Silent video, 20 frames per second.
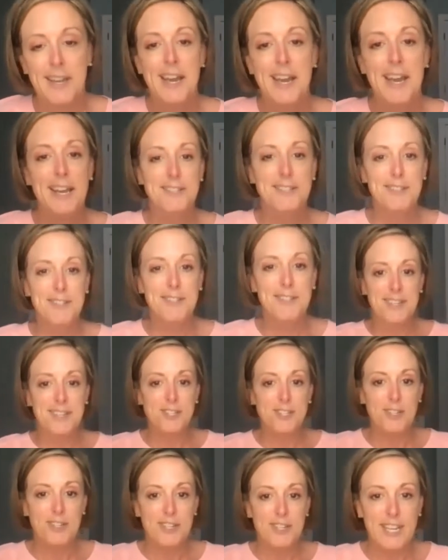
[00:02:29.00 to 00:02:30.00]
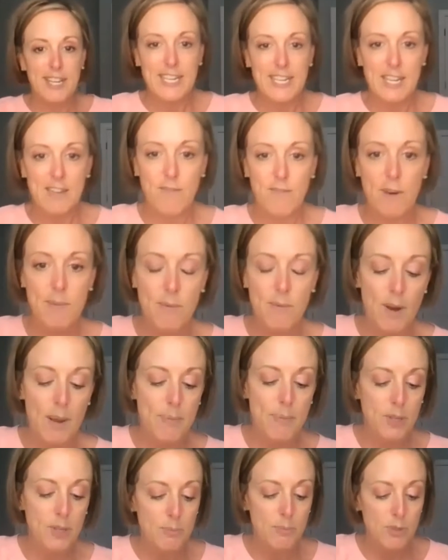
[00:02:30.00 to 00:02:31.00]
as long as you're getting it from a
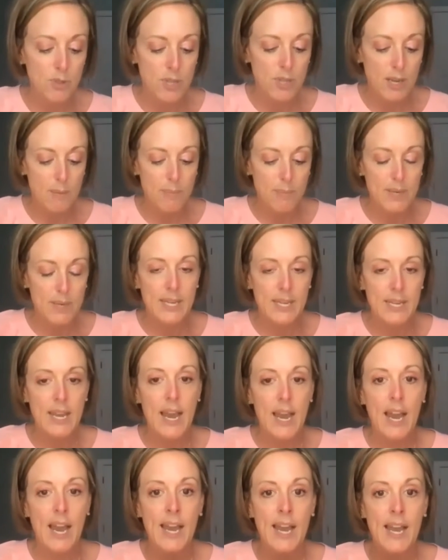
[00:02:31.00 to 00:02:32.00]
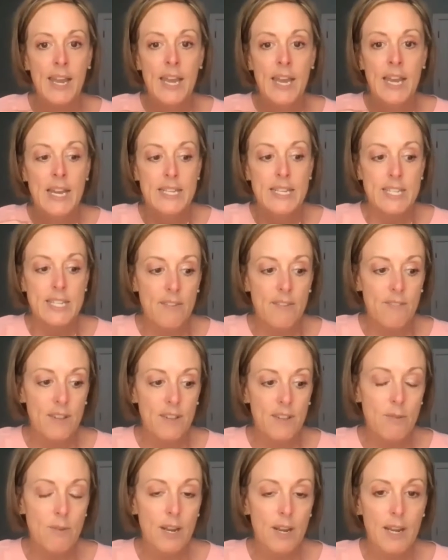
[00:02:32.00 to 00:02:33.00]
reputable company. I
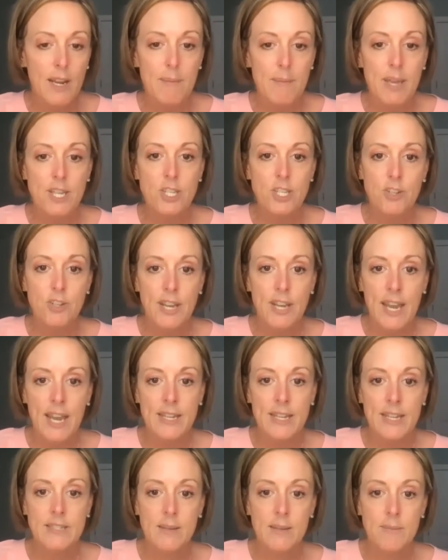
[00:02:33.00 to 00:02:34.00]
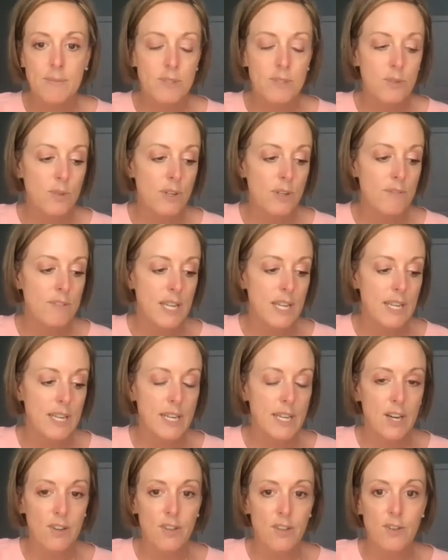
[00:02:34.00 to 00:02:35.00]
definitely recommend you get some sort of
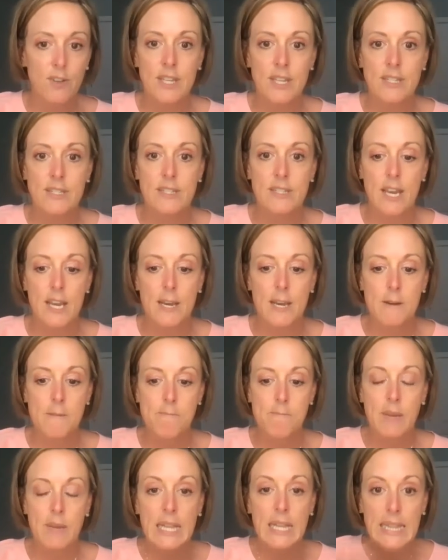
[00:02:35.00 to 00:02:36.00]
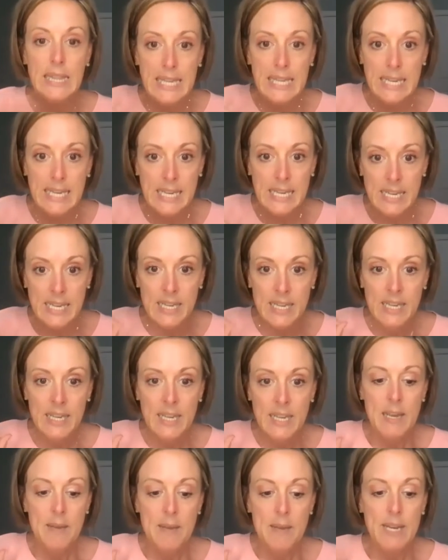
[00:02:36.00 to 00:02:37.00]
skincare though that's clean,
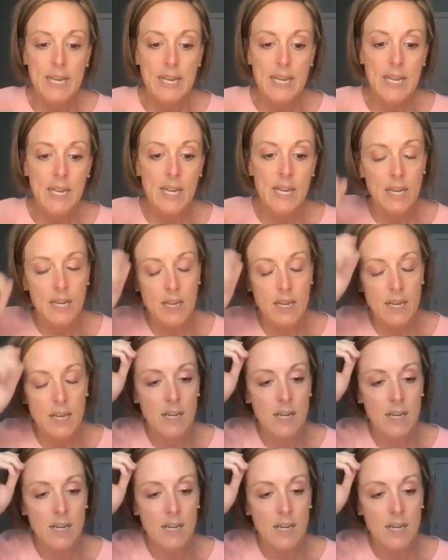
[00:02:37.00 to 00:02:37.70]
meaning